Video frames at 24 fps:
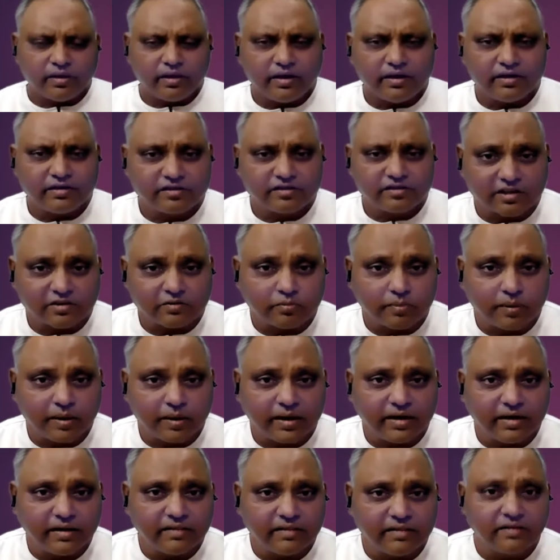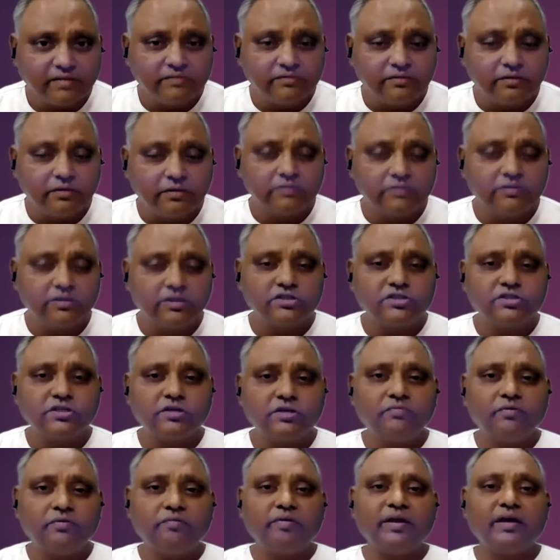is explained in the Drup
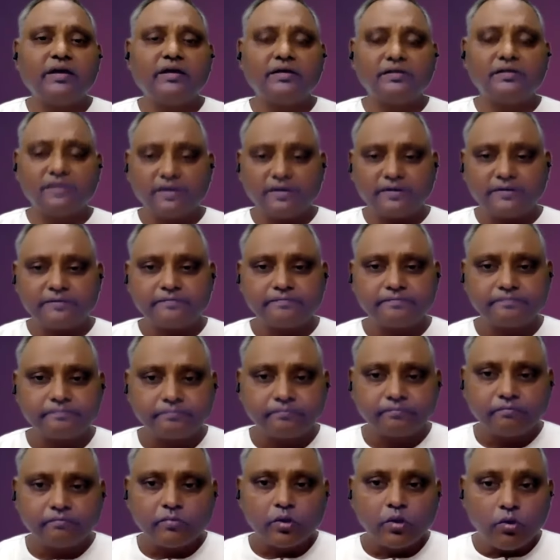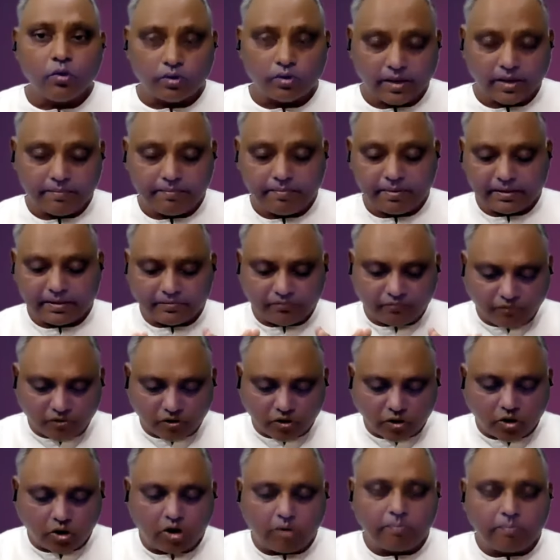Drishya Viveka there. Okay, but
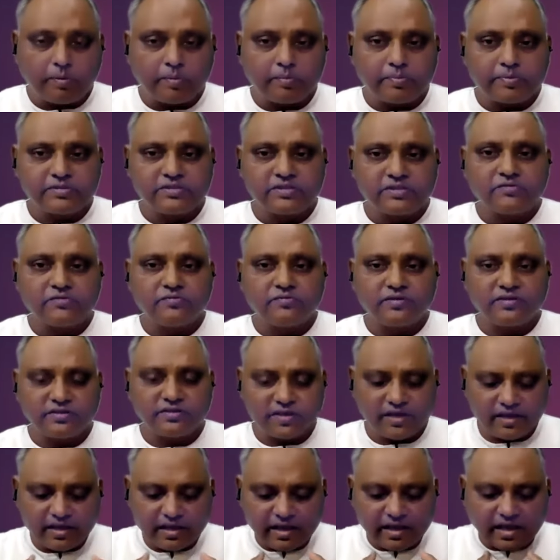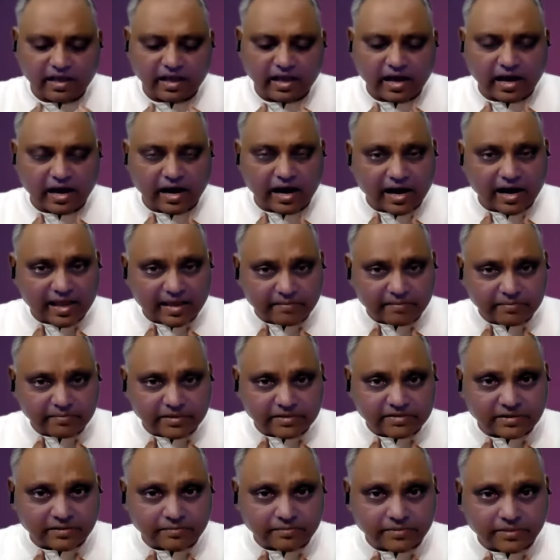for all purposes we say I am the
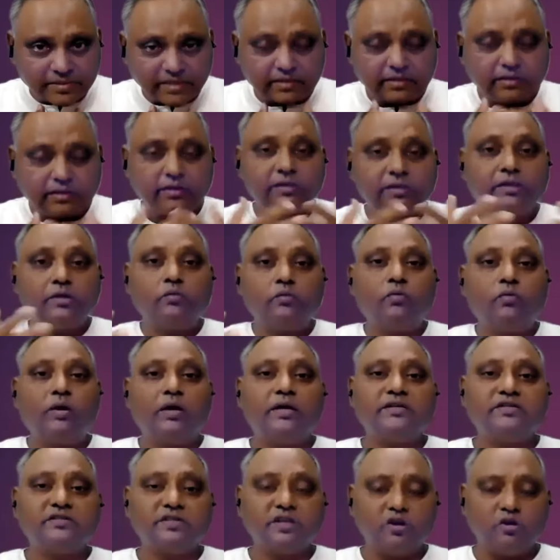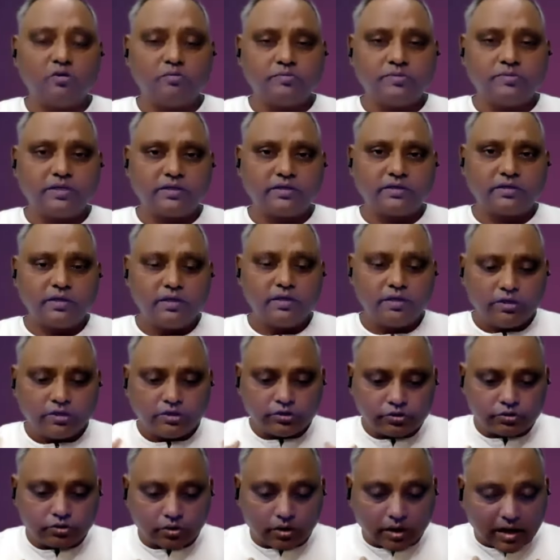subject, the world is an object.
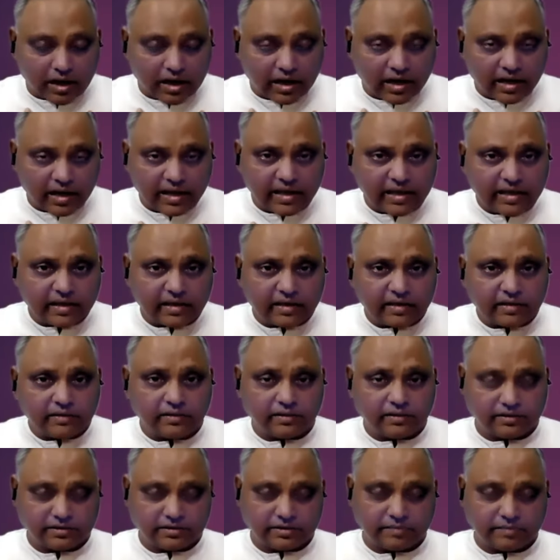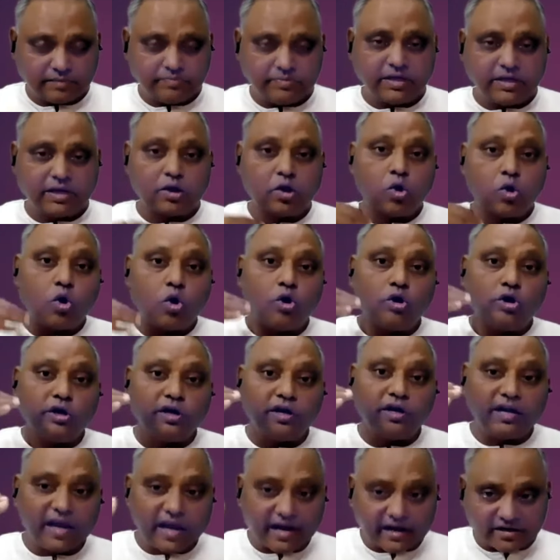So I, the subject,
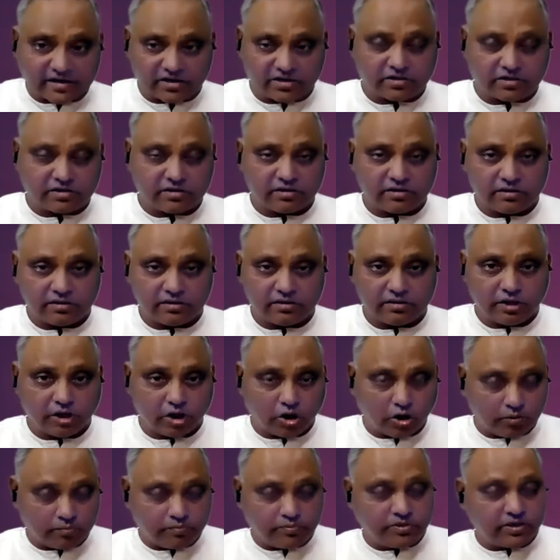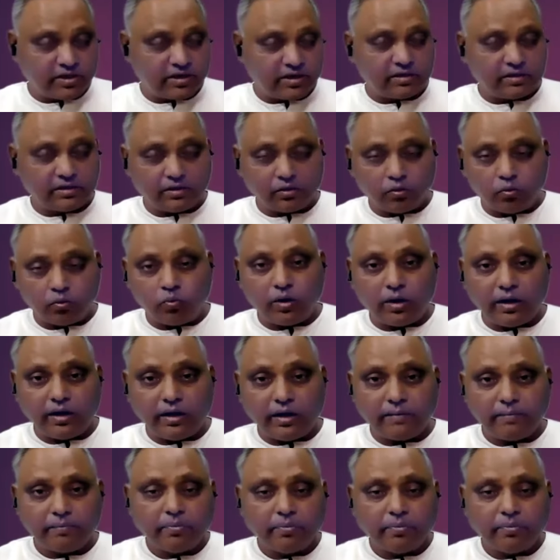contacts the object, the world,